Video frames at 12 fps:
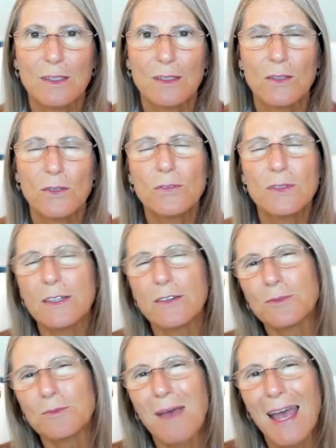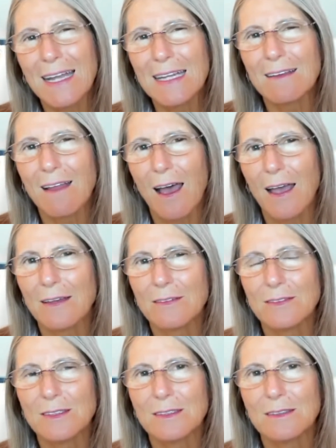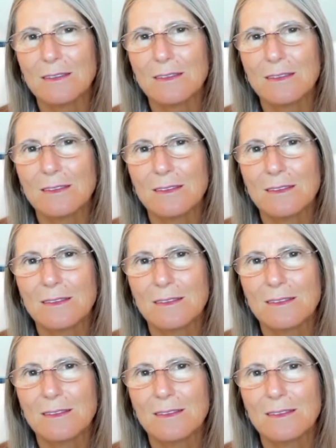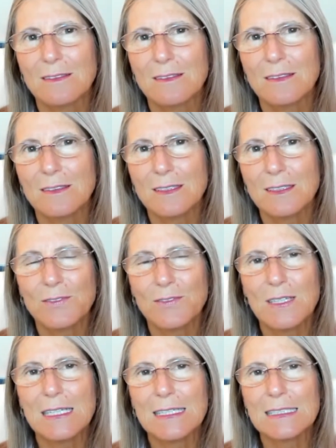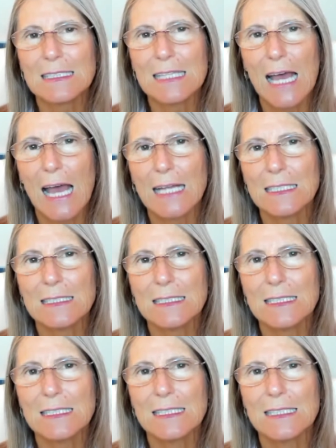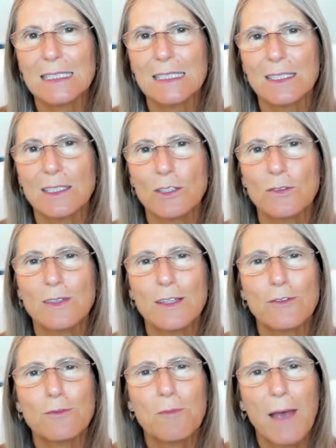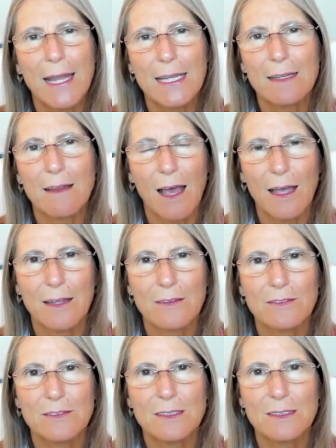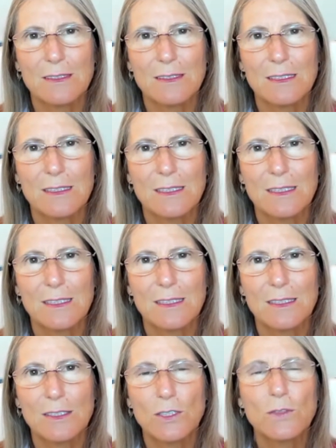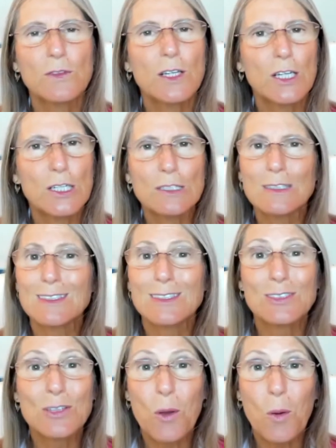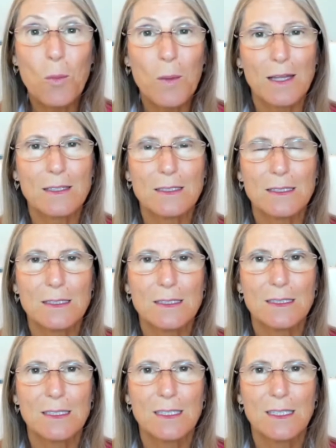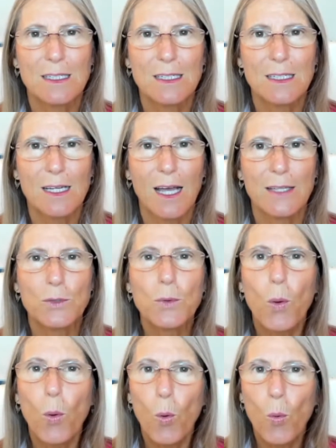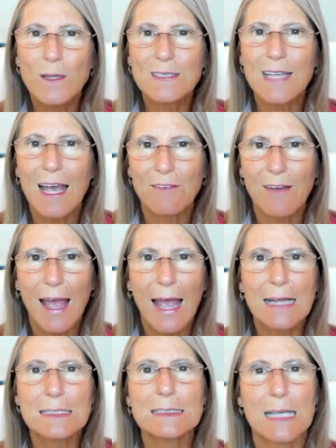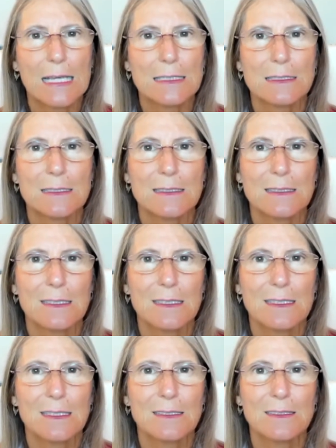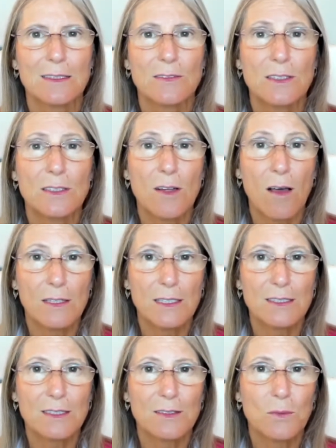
You've lived many lives. Just feel into that. You've lived many lives. You've learned so much, and you always have access to the knowledge and the